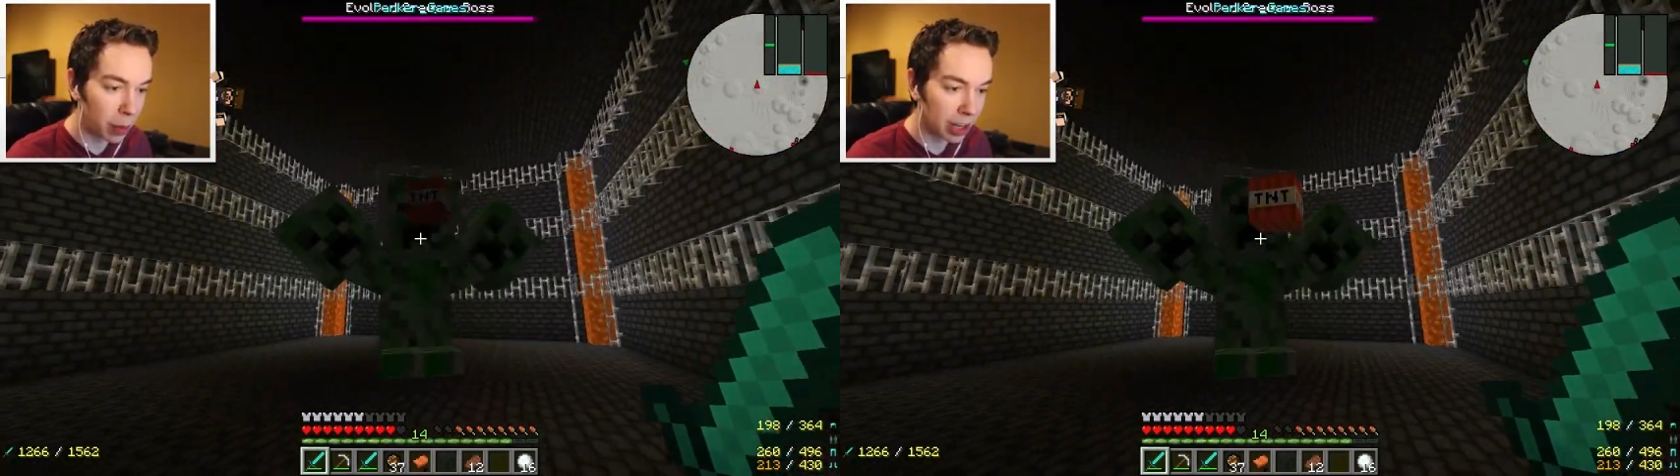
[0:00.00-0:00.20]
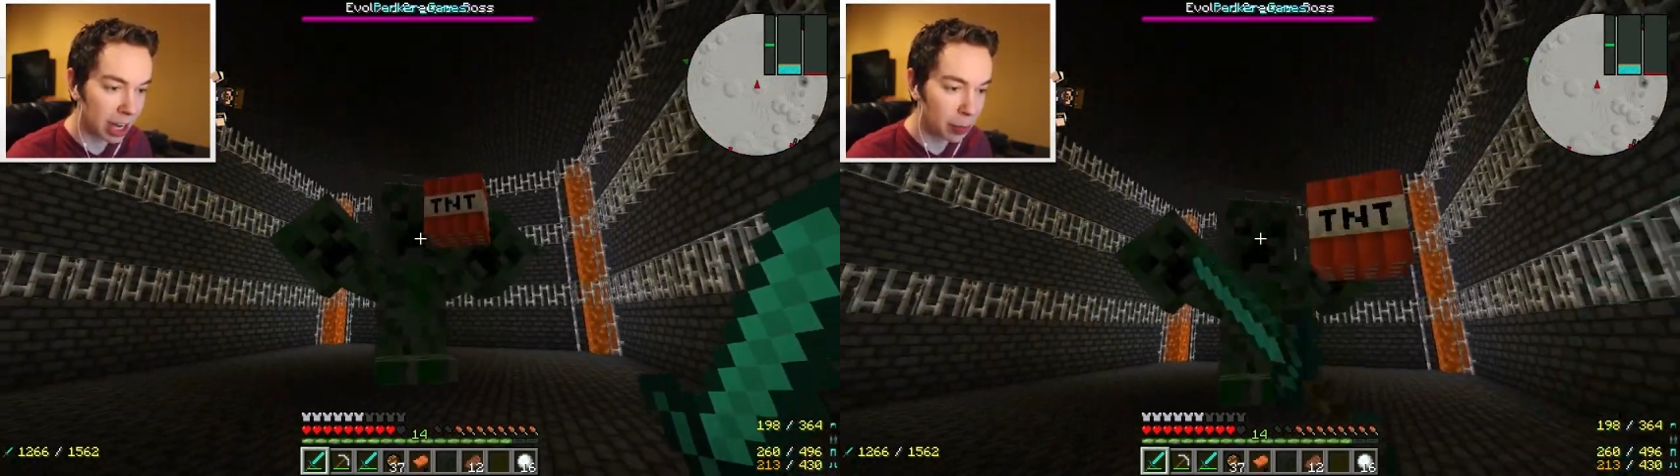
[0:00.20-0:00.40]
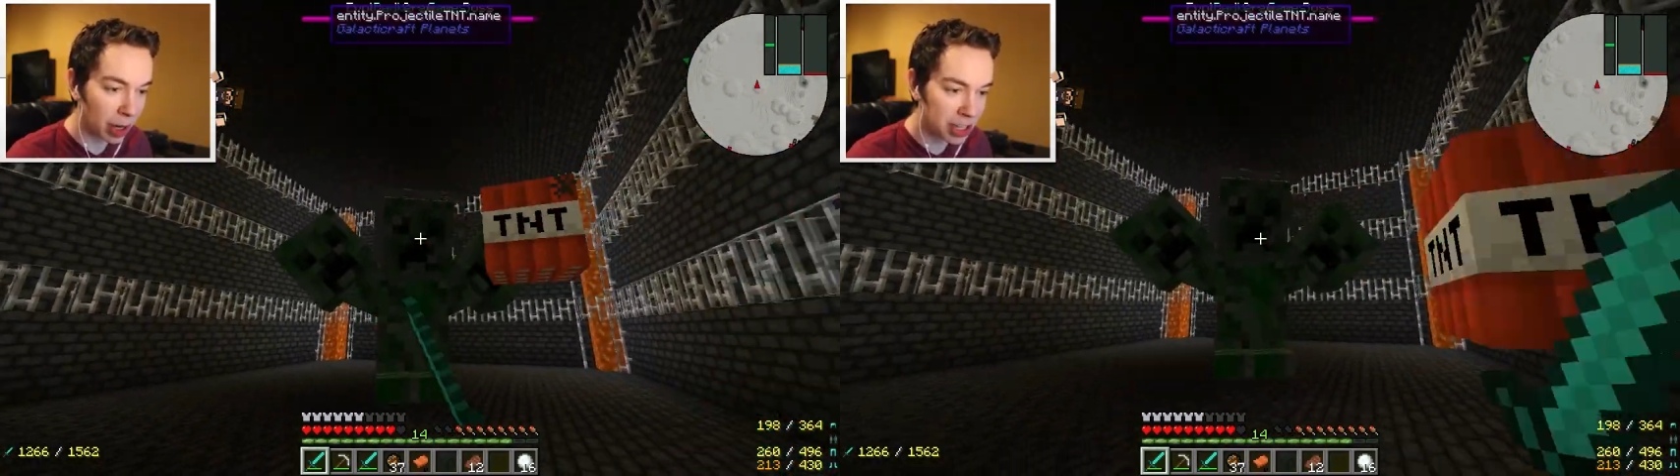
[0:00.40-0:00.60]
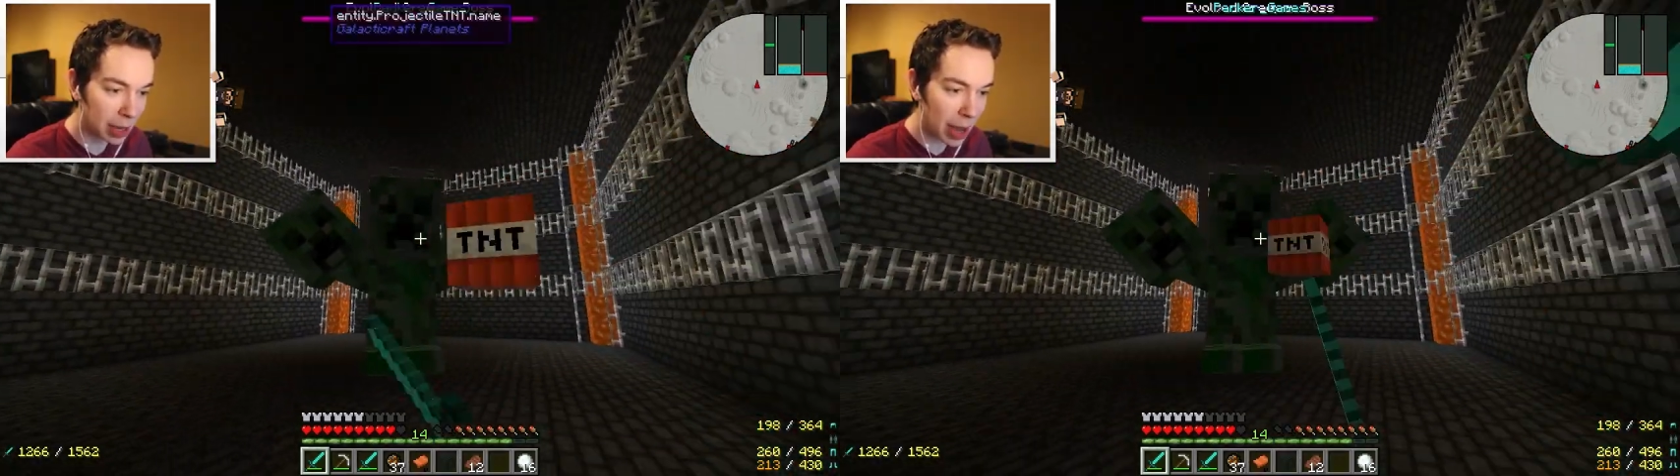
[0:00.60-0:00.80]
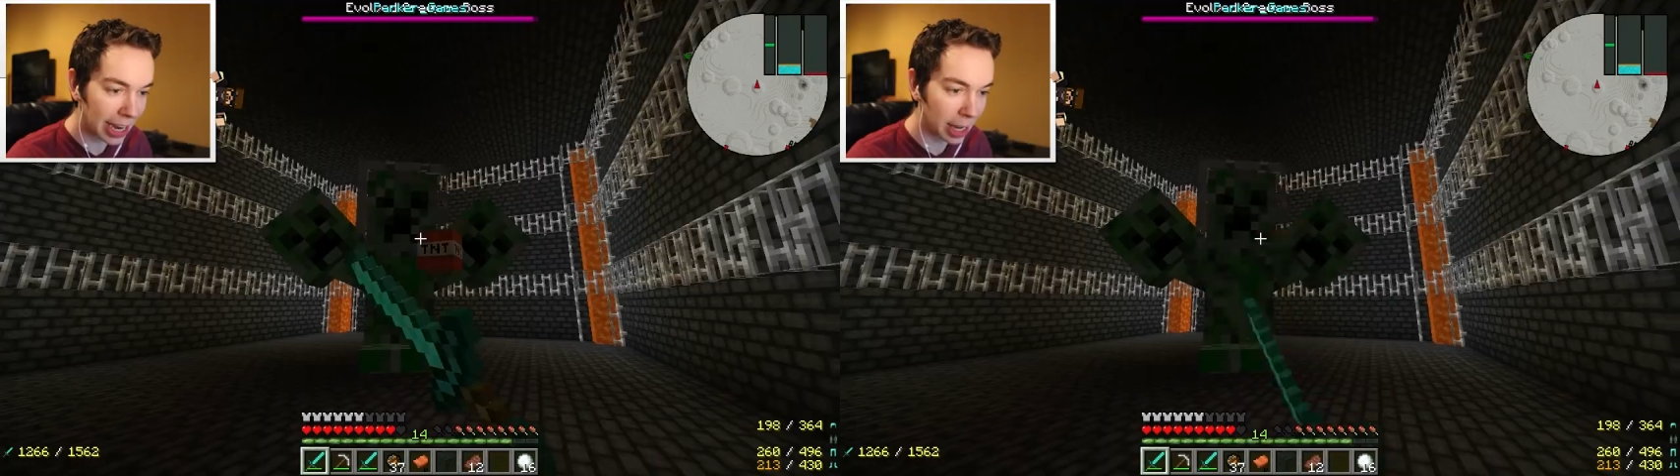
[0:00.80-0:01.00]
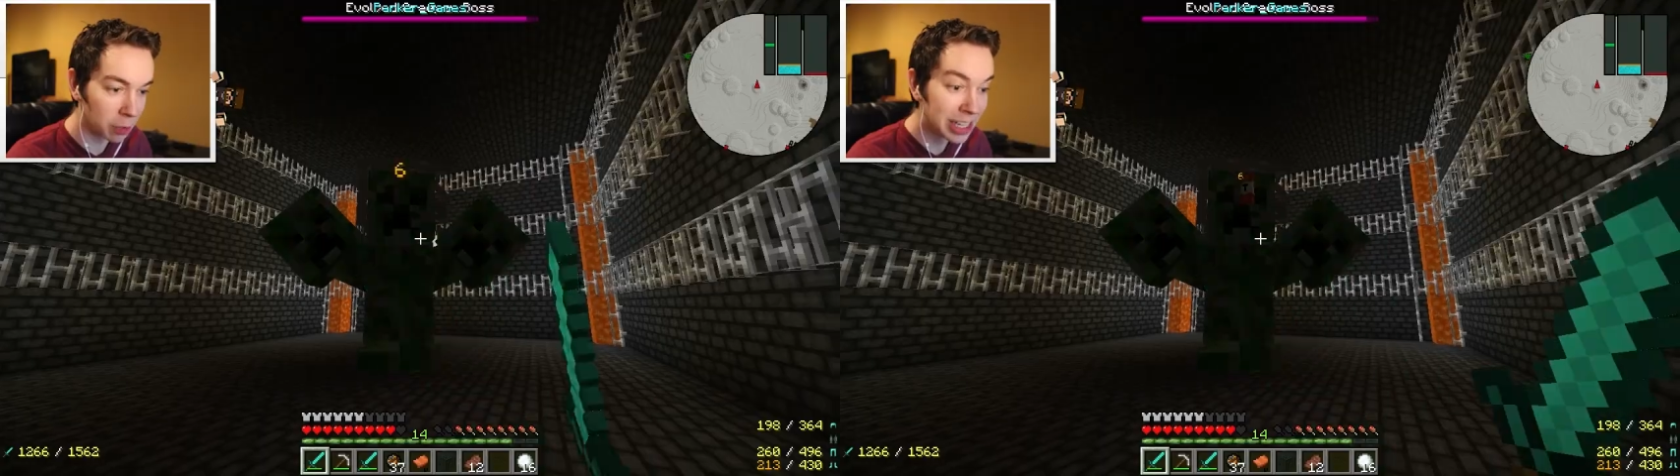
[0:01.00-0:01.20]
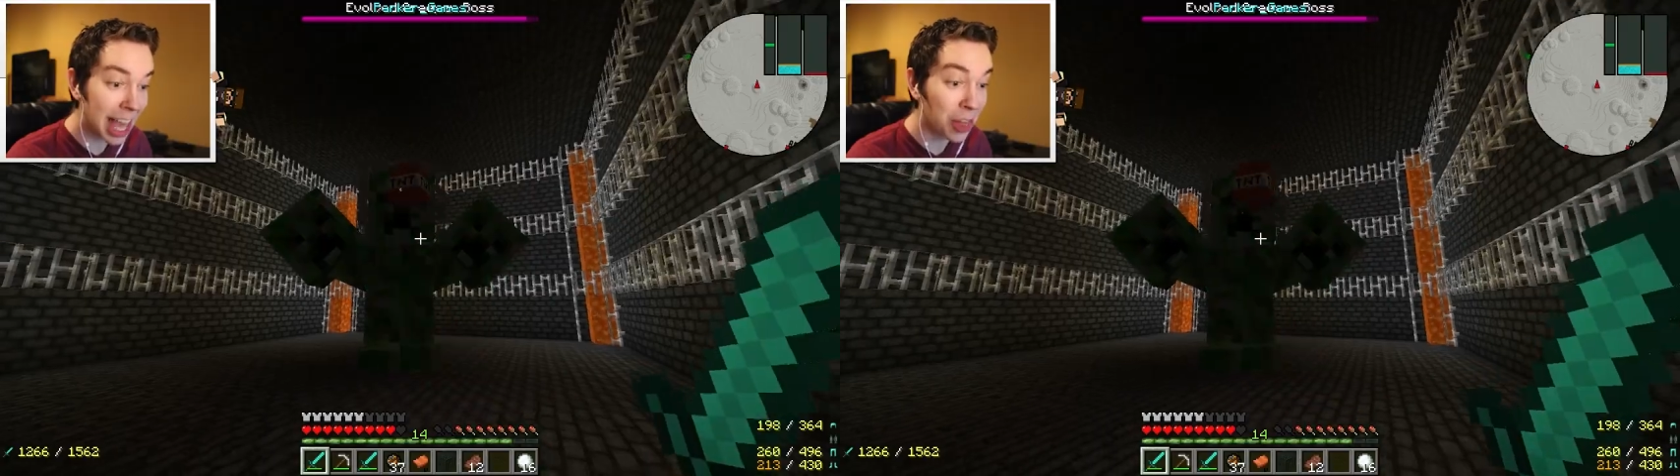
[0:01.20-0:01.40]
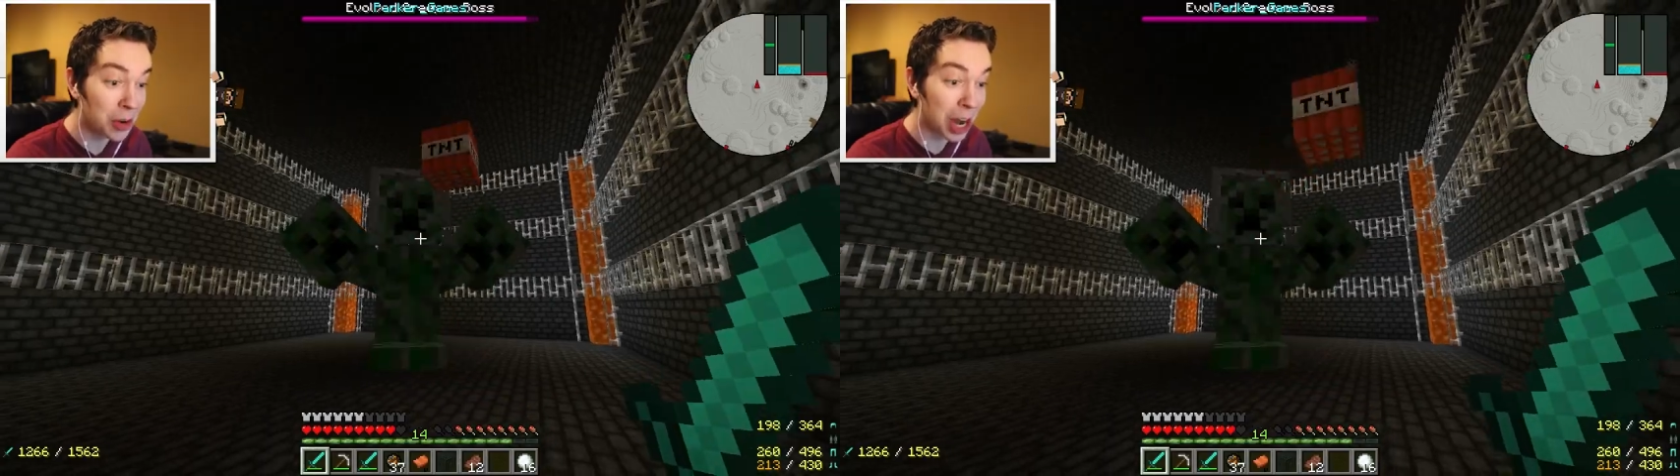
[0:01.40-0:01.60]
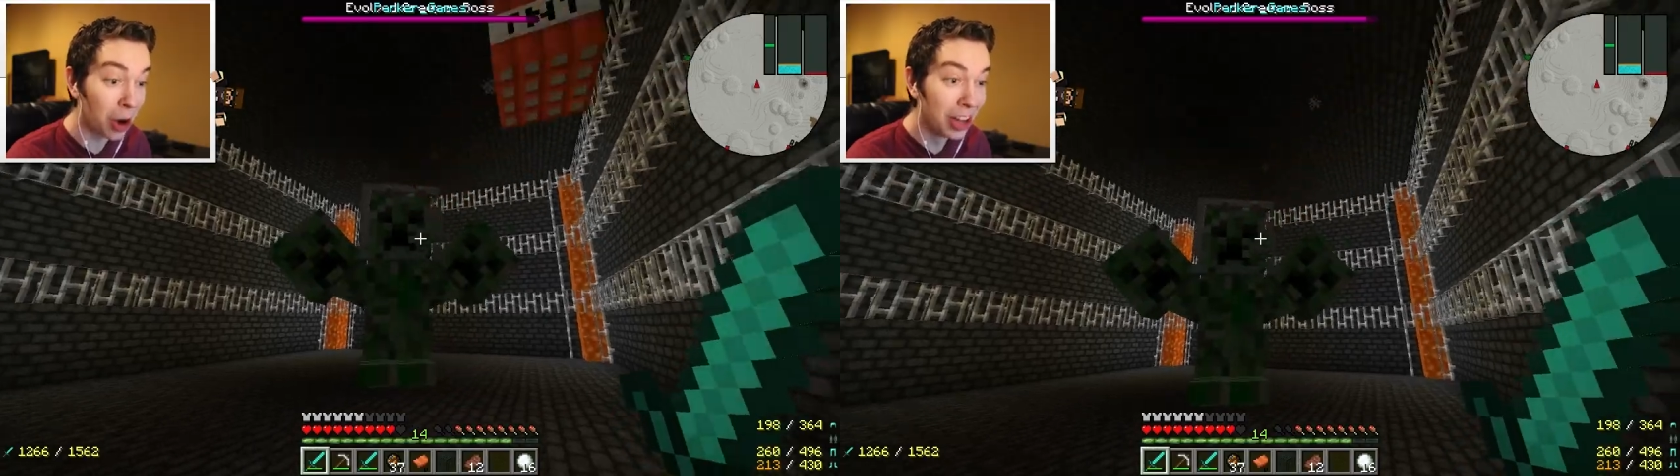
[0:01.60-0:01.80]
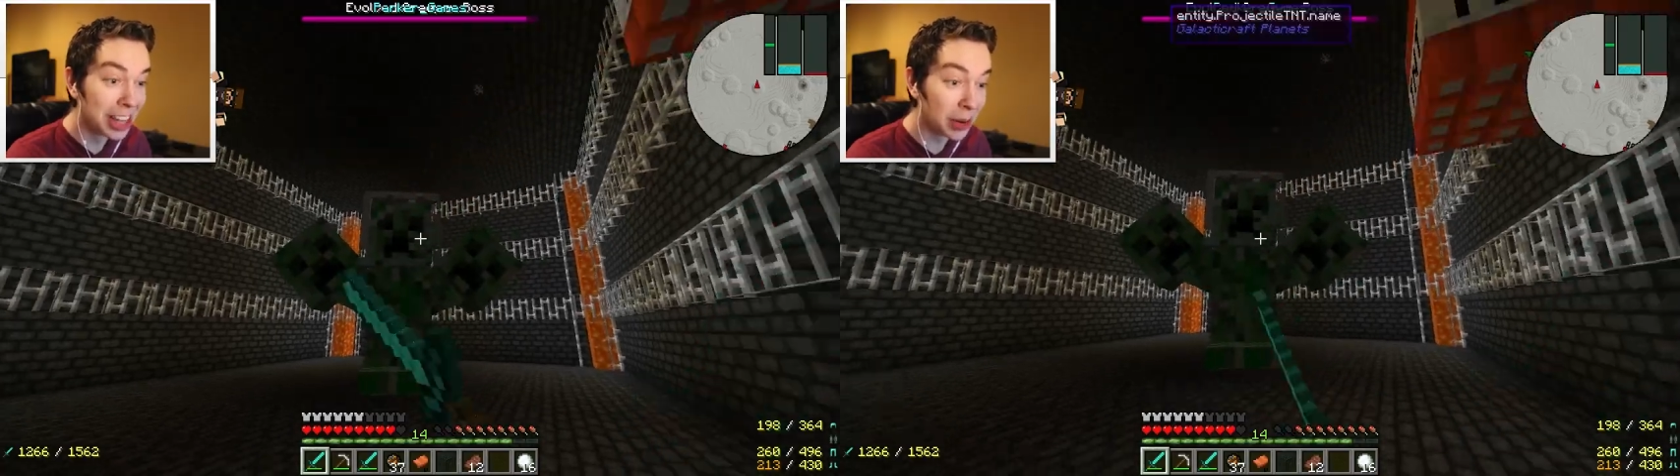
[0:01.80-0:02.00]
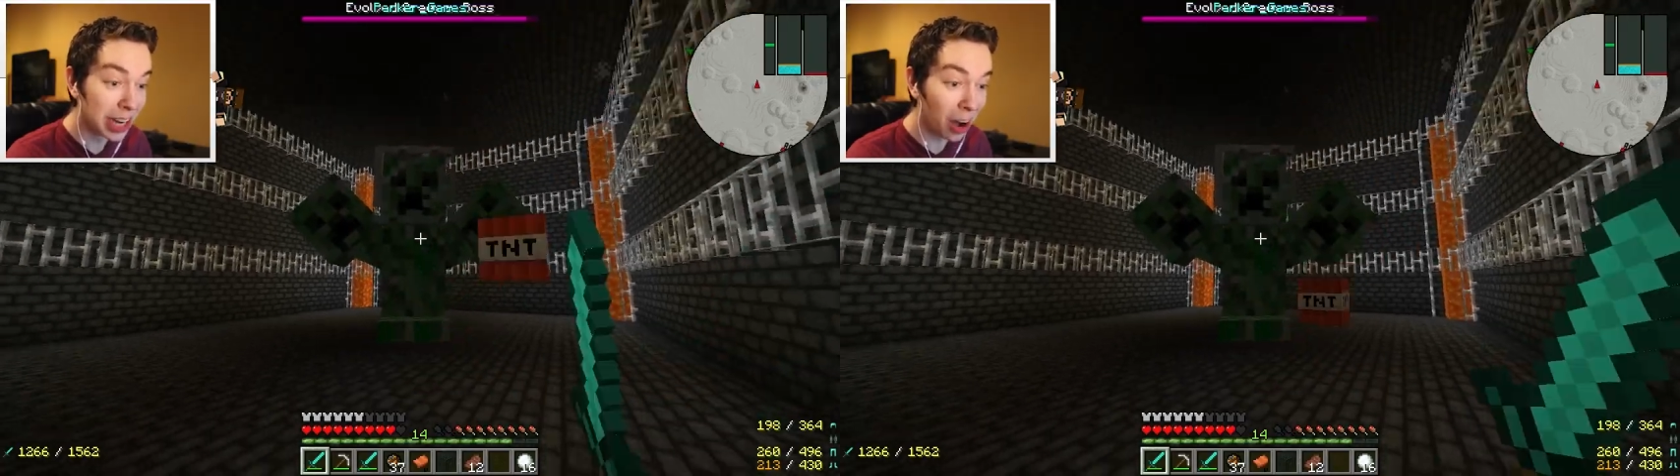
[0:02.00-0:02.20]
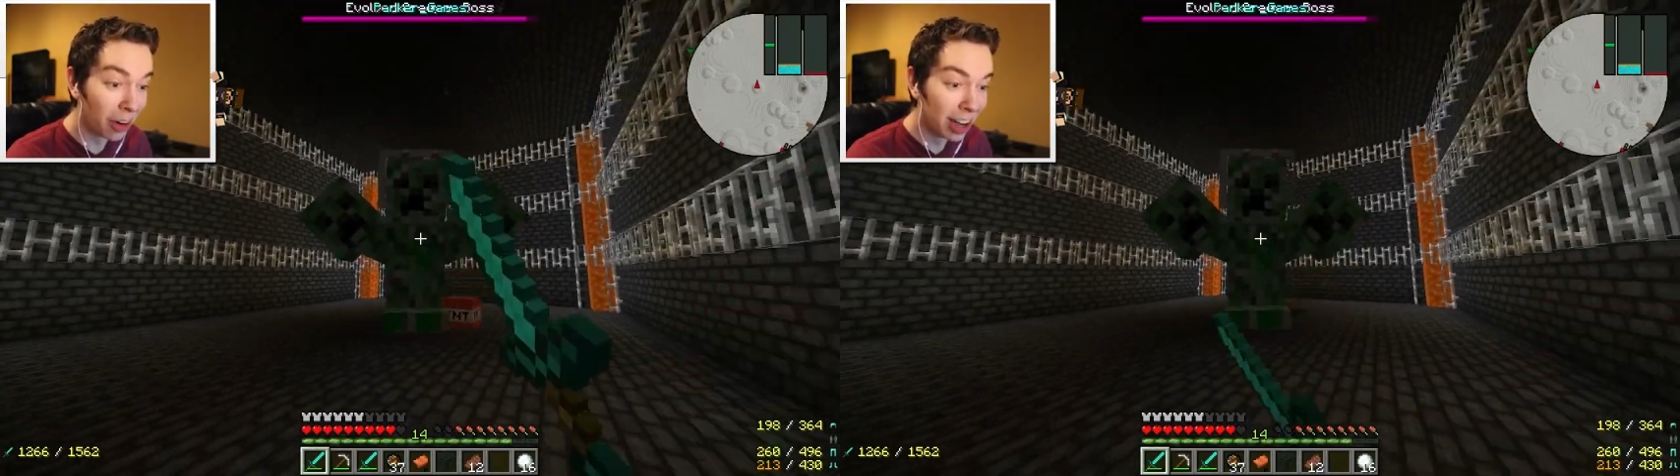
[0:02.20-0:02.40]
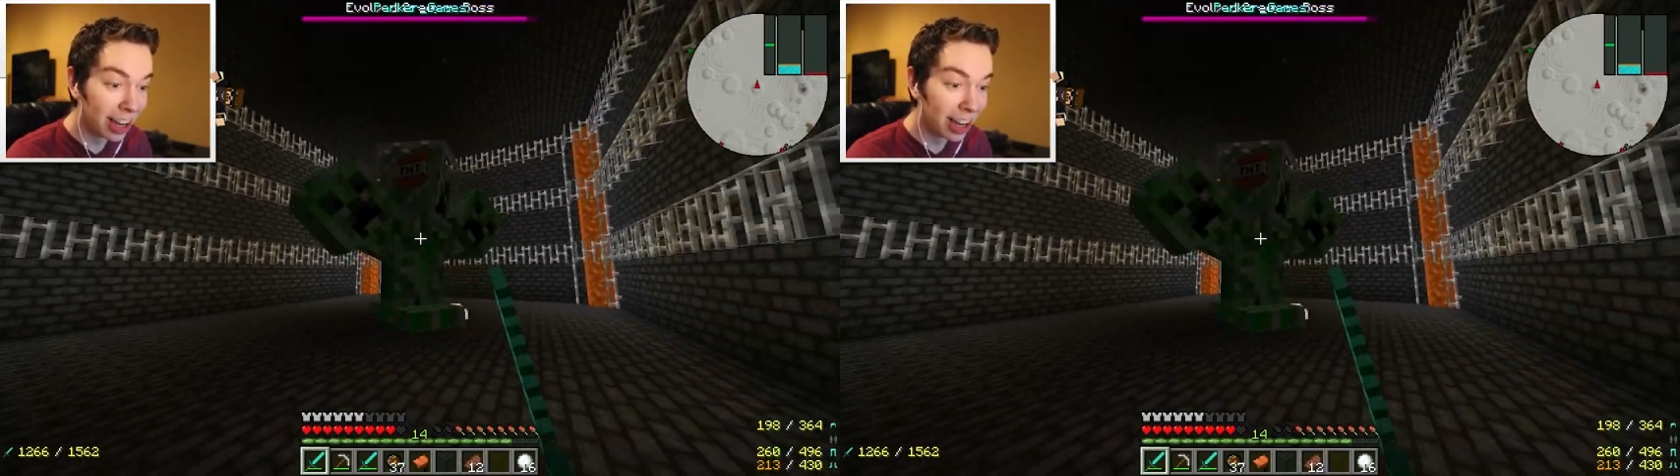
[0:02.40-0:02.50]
You had to punch it okay. back at him. Yeah, there we go. Oh, yes. There we go.